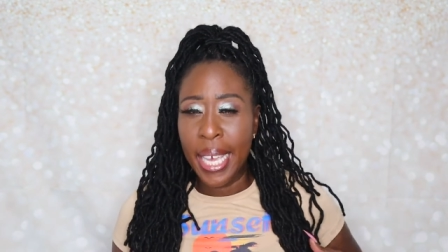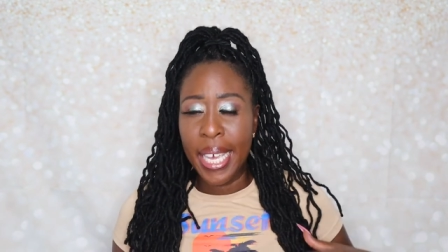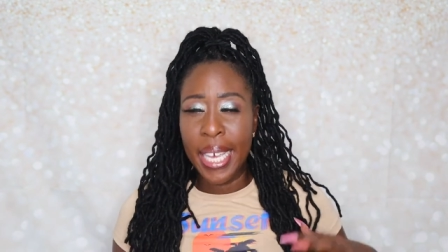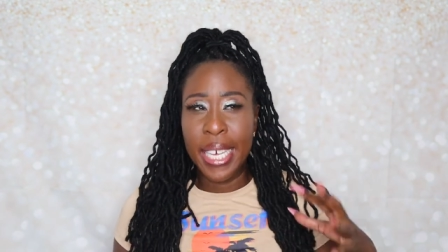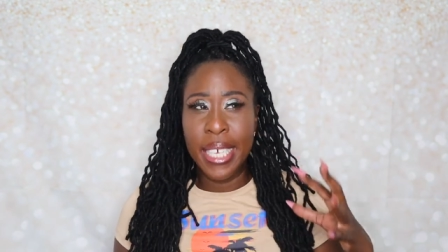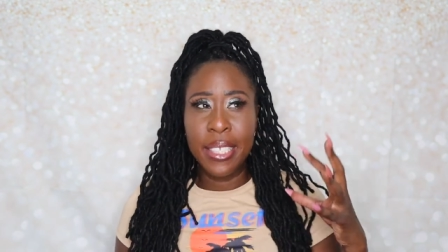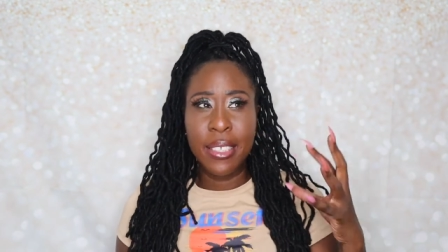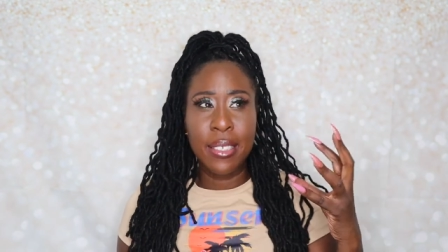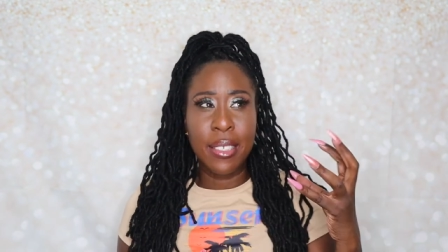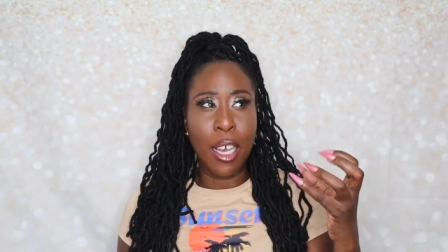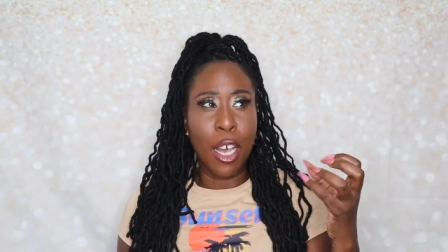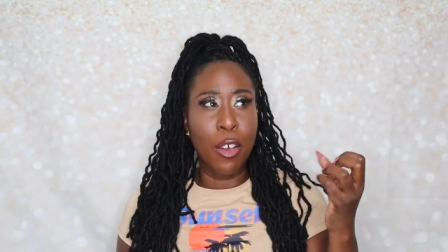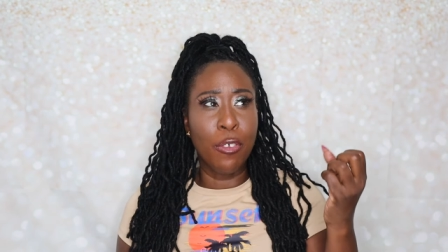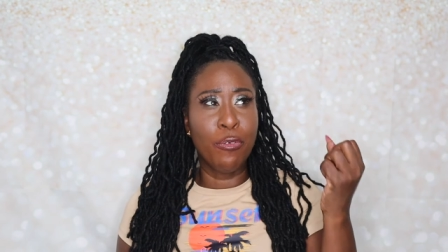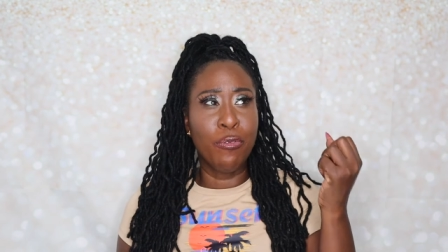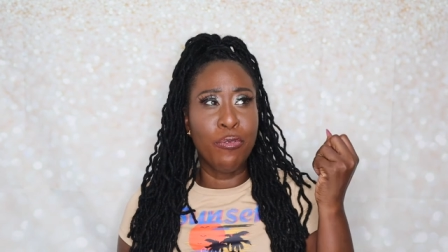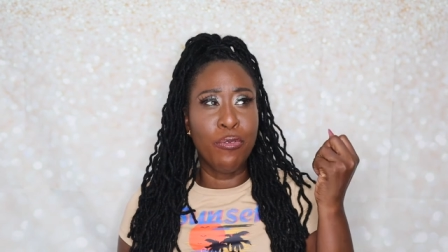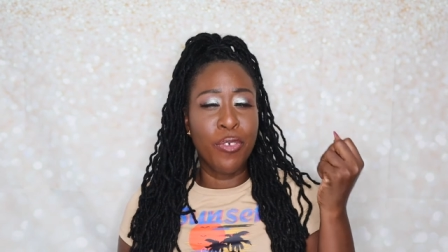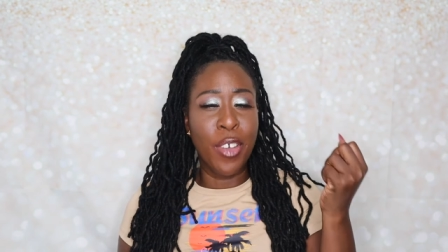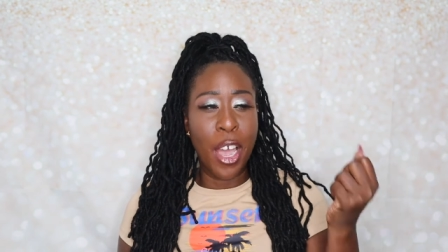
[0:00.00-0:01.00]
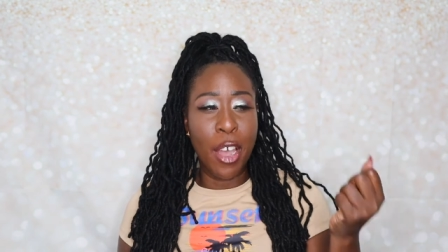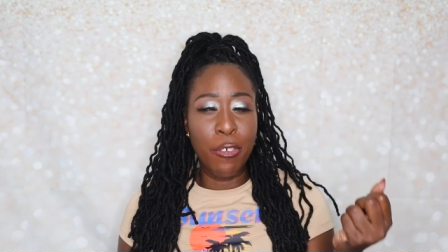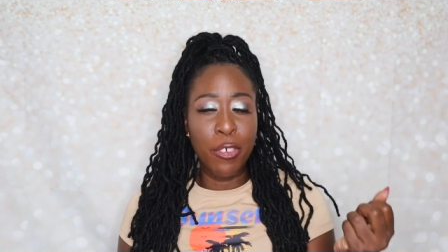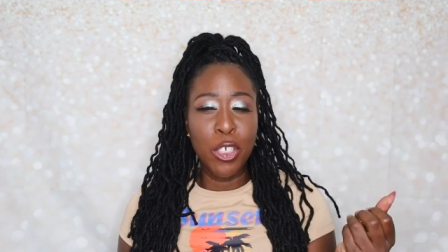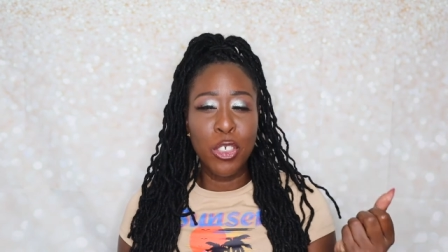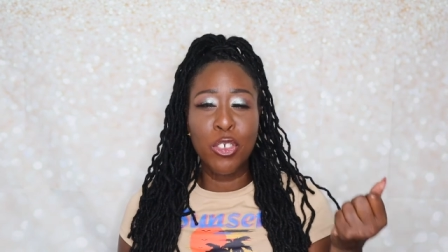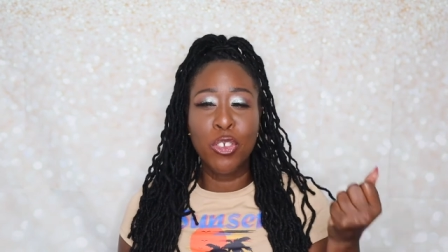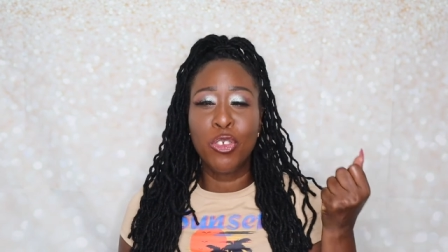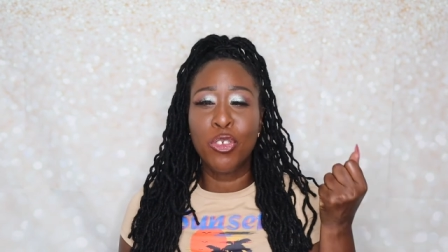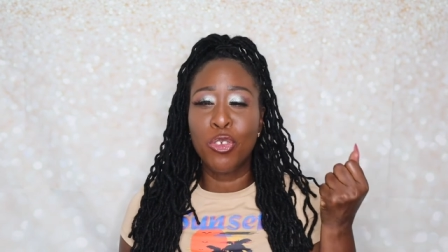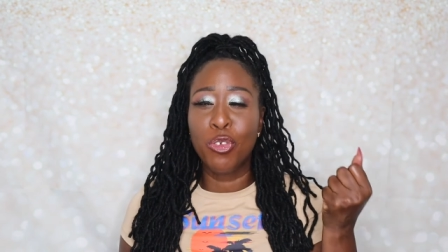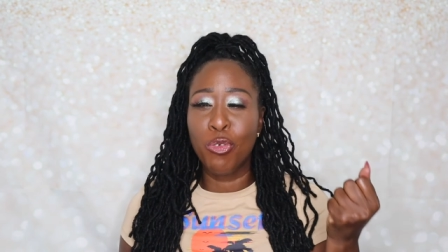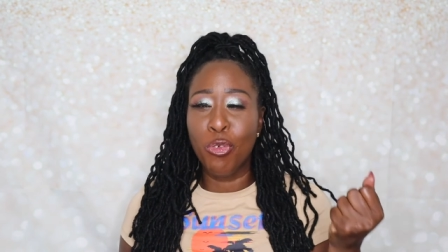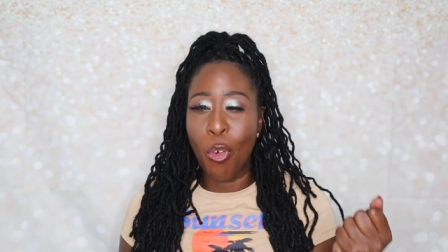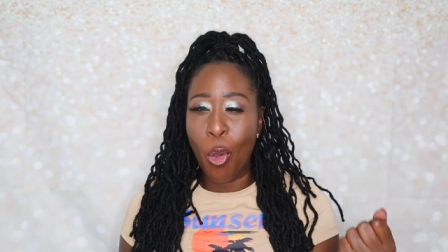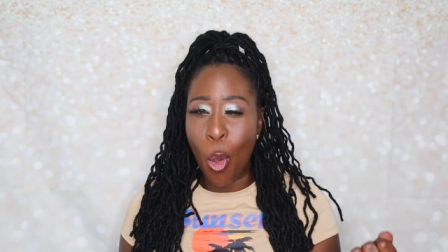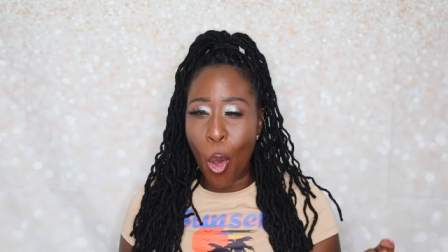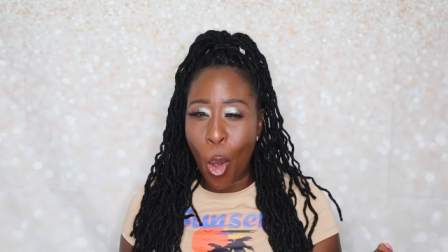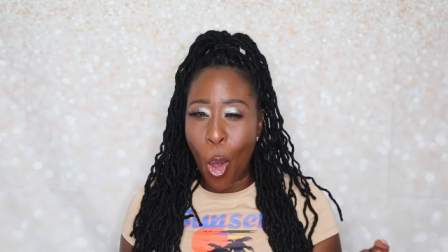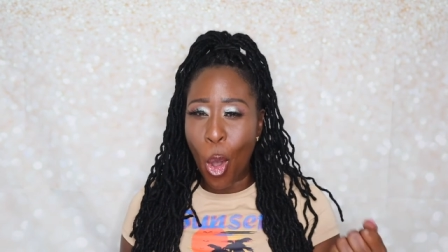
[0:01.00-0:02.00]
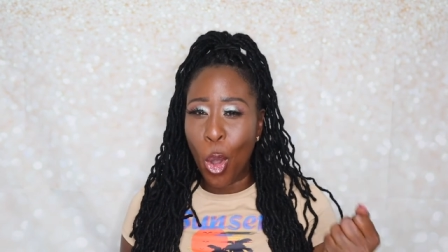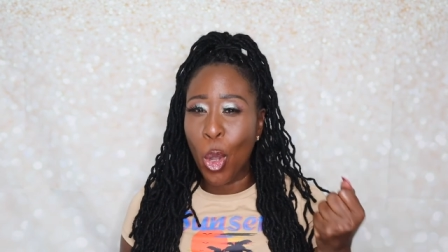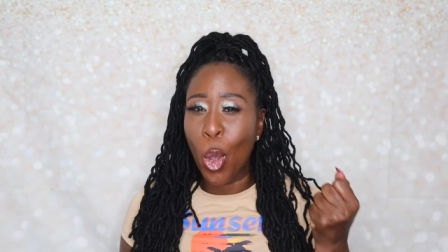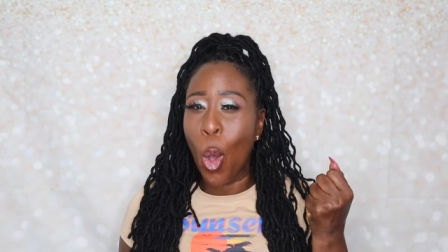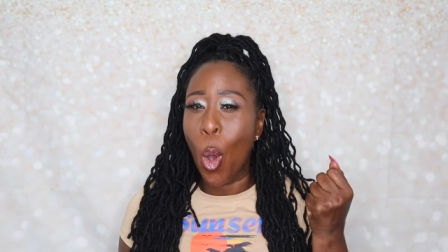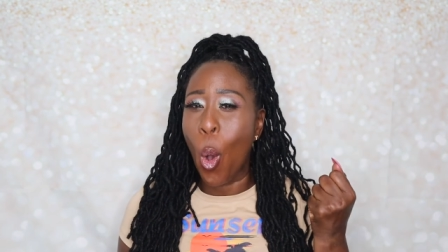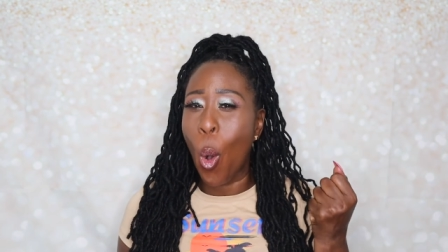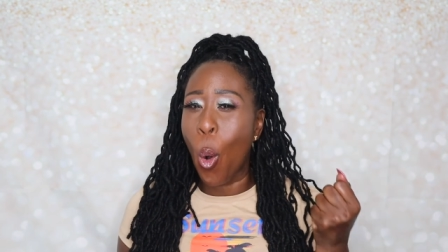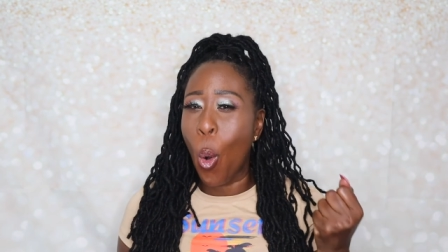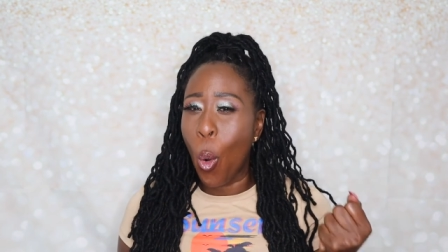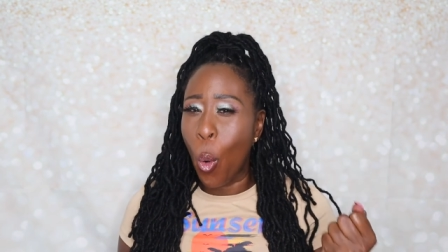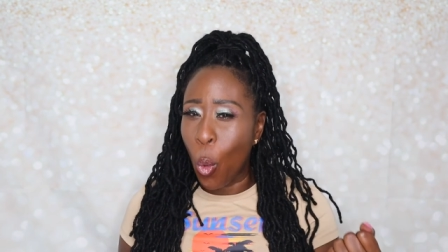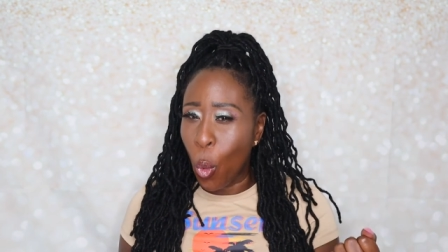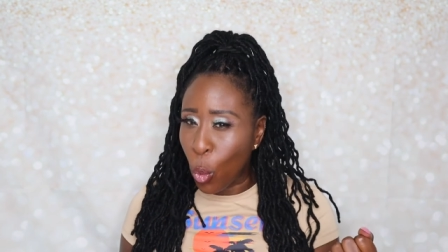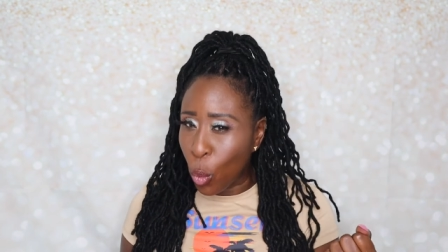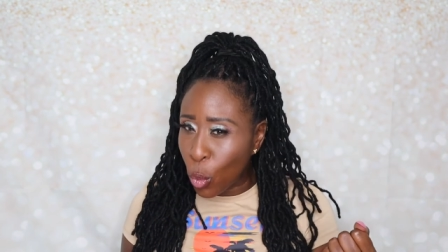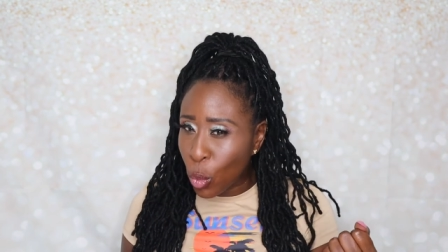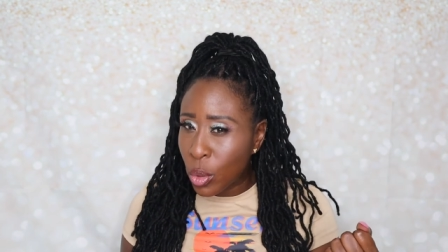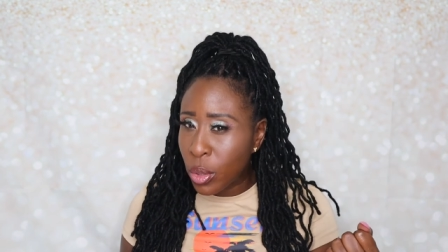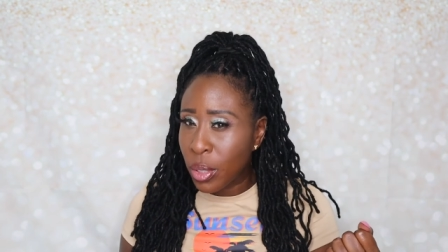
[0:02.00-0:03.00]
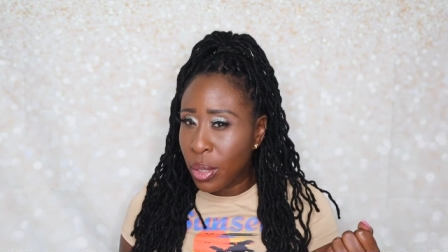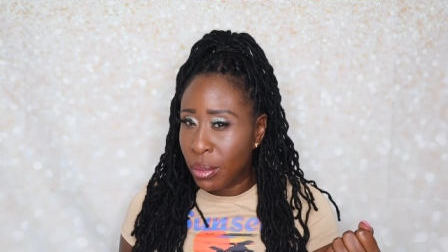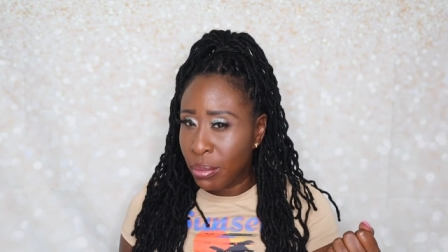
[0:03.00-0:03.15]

it's a very strong hold,